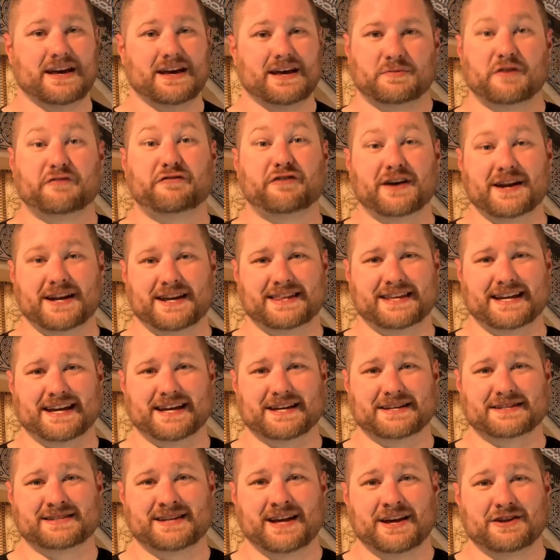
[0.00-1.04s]
The funny thing
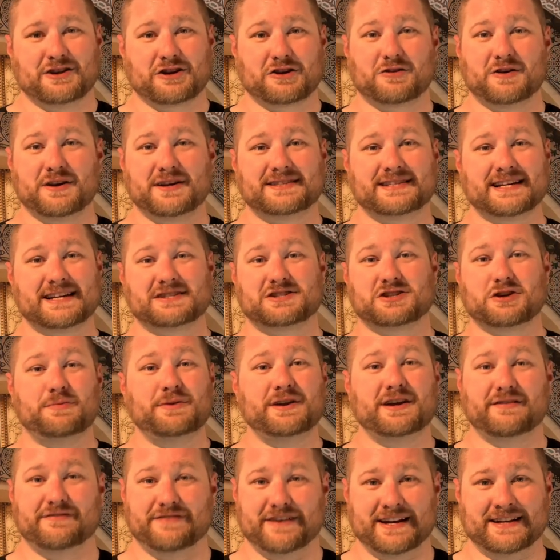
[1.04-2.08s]
is, the Greeks had so
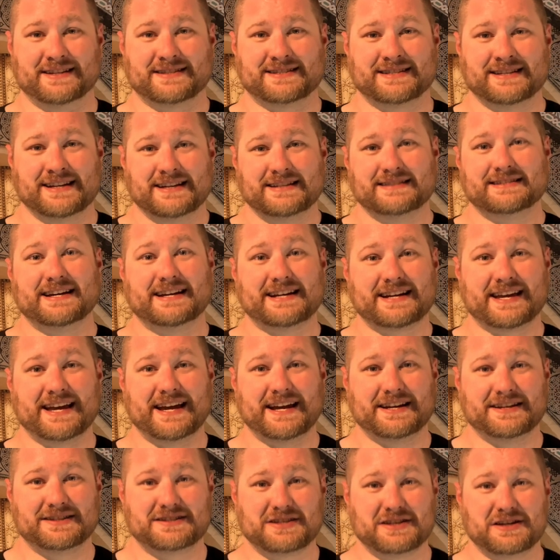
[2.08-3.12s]
many events
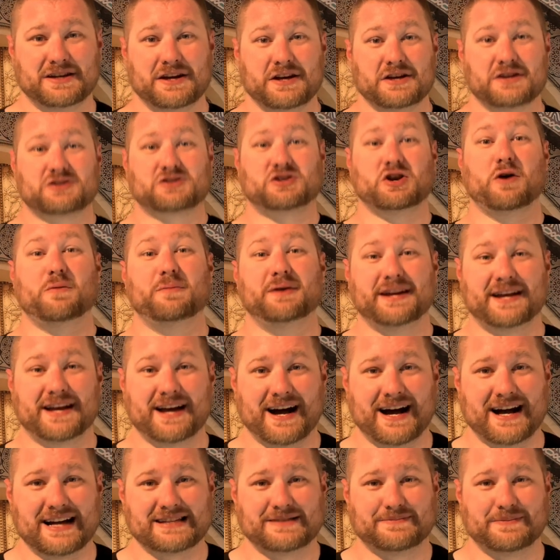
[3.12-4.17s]
dedicated to so many
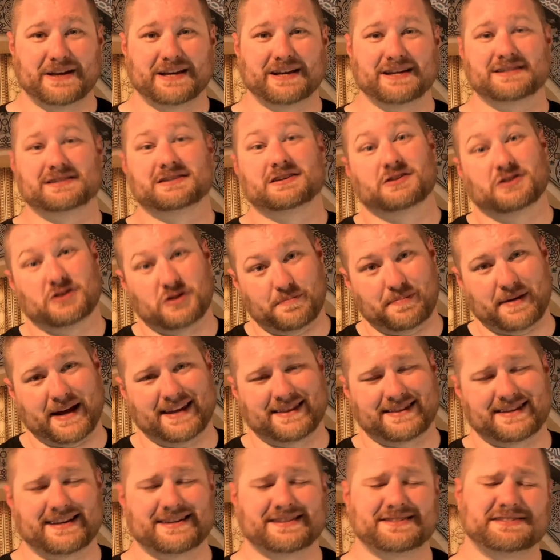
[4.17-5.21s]
gods, because they're
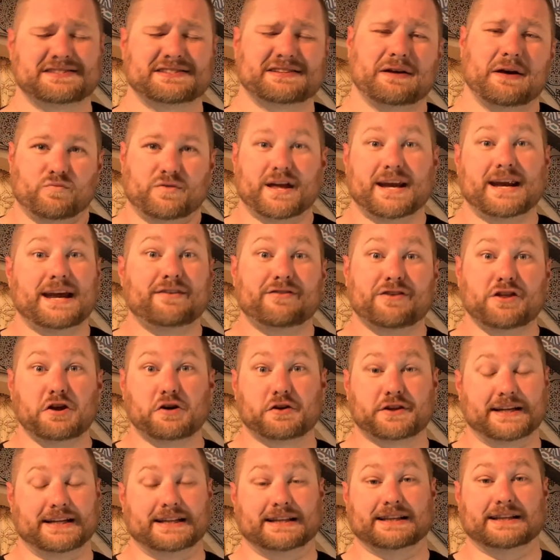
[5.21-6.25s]
pantheists, that even
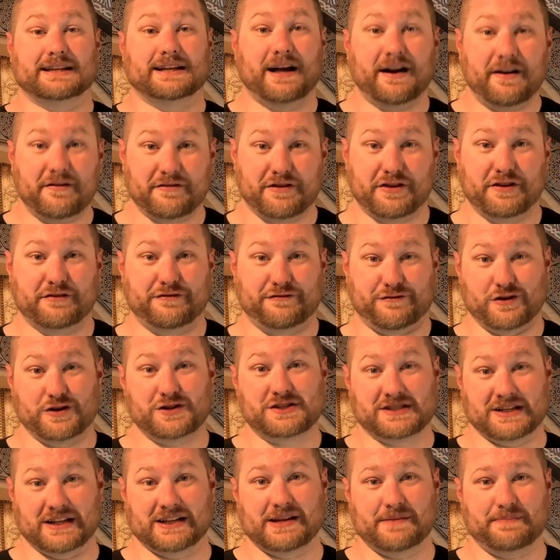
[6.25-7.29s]
though they loved the
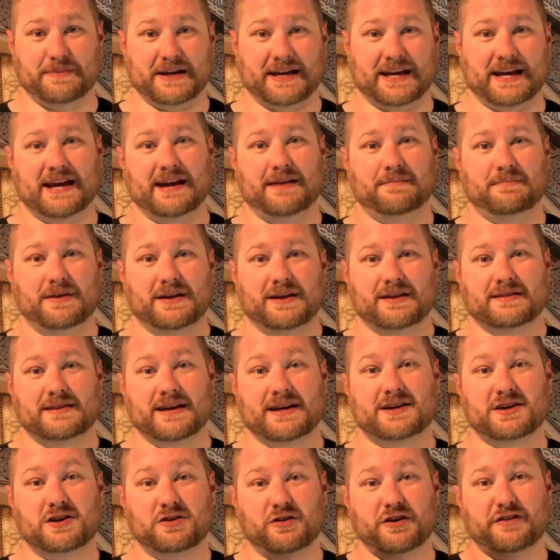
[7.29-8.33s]
first Olympic game, they
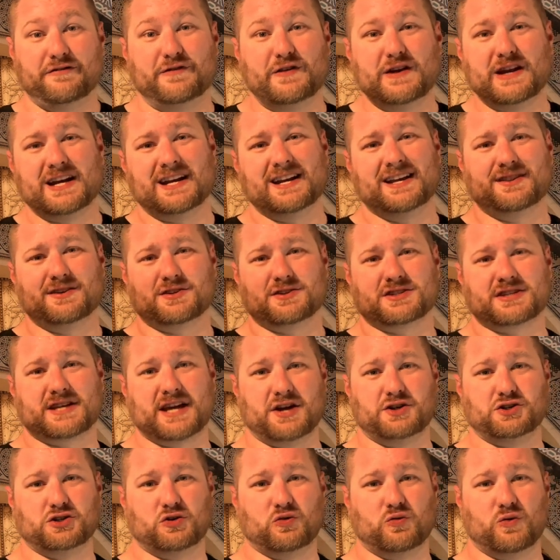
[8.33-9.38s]
could only fit it in their
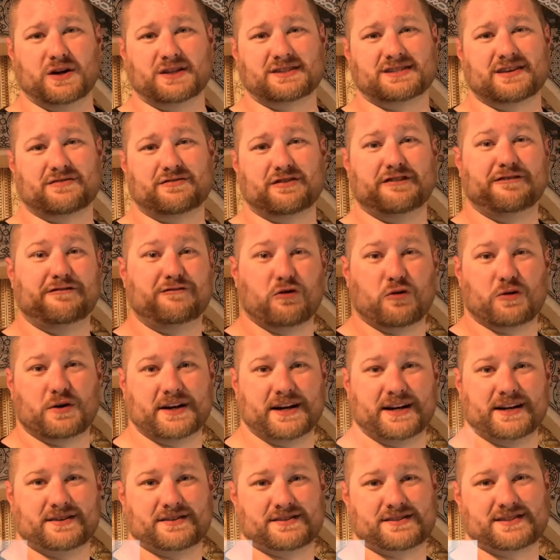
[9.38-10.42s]
schedule once every four
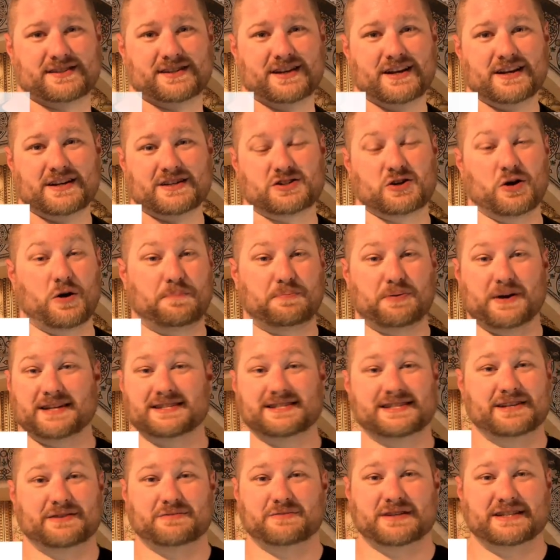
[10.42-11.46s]
years. So a
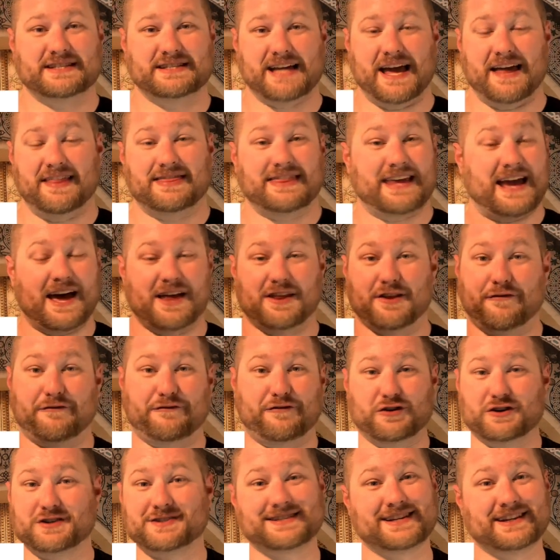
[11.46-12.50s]
precedent was set. They had the
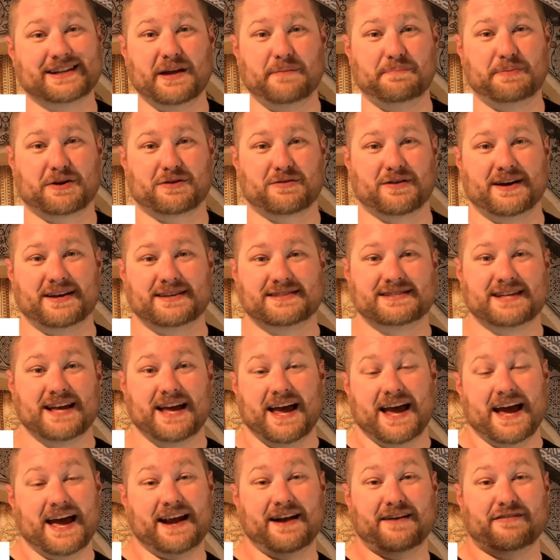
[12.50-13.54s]
first Olympic race,
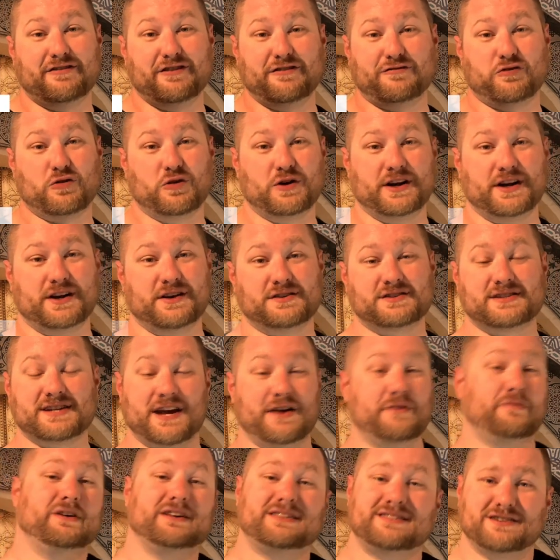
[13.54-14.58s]
and every four years,
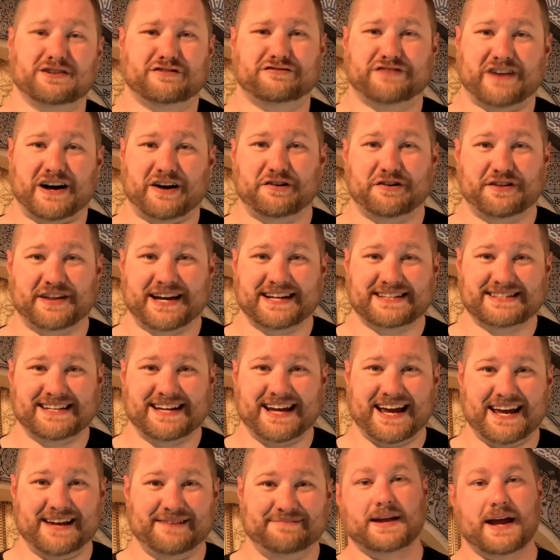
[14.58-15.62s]
and we still follow that
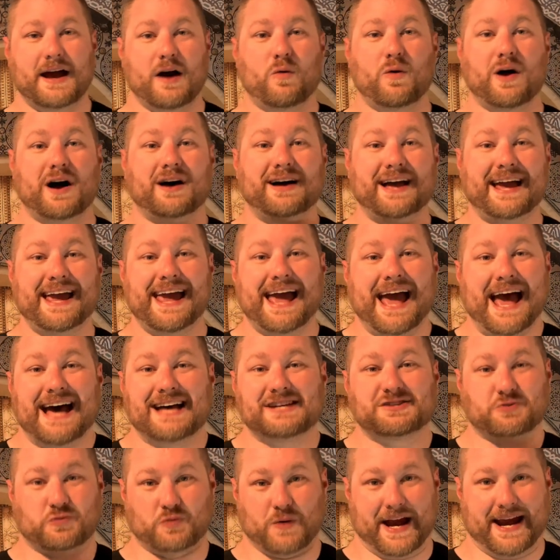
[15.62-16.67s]
today. Now, while
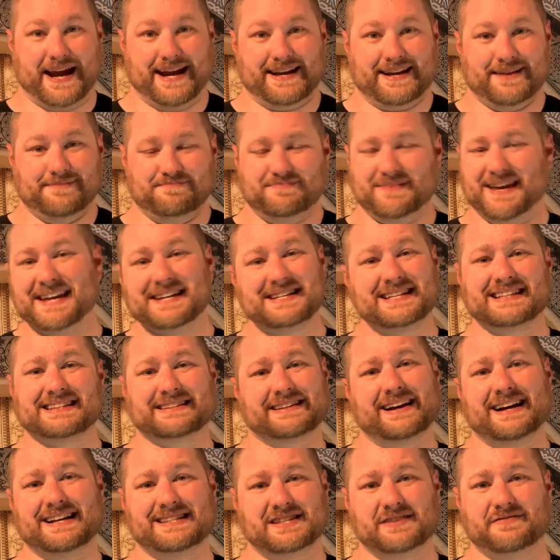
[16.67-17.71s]
Ahaz reigned, he did
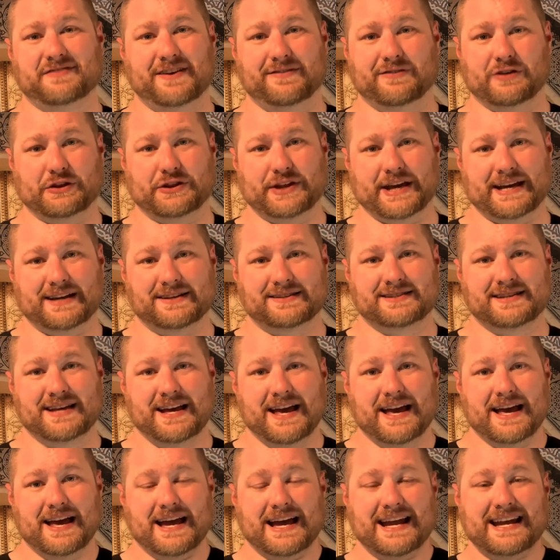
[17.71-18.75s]
lots of evil things,
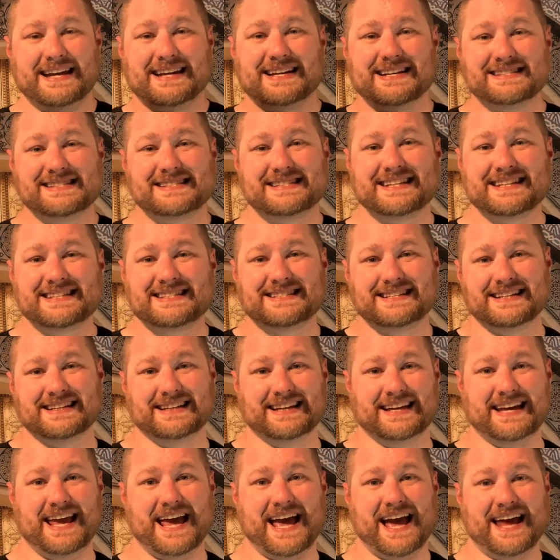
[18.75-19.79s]
and he
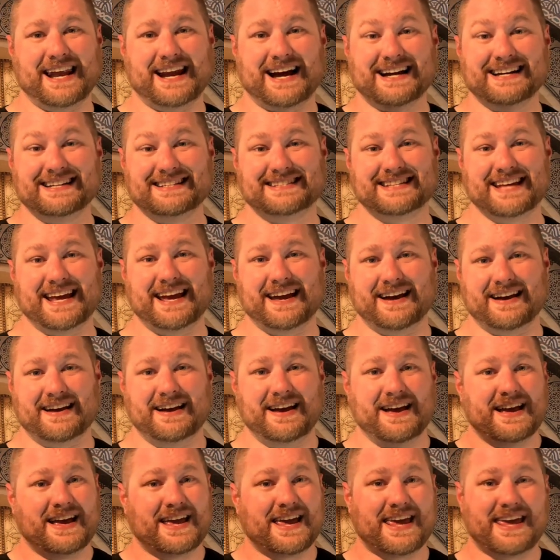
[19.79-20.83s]
consistently had Isaiah
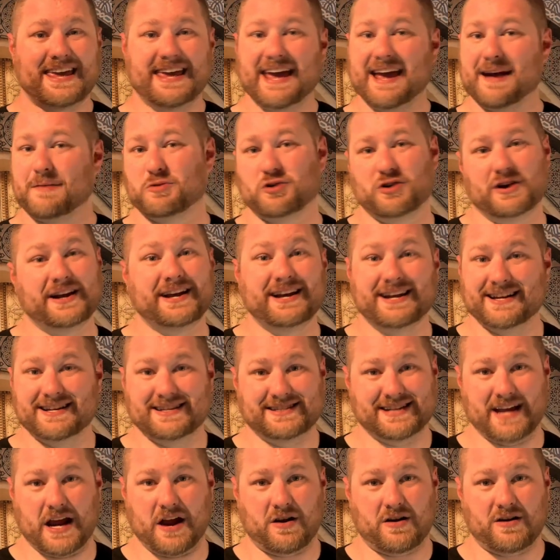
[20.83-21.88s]
yammering in
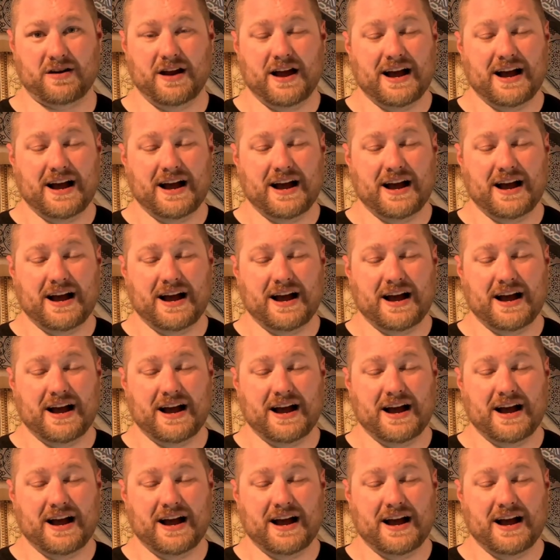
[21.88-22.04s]
his ear.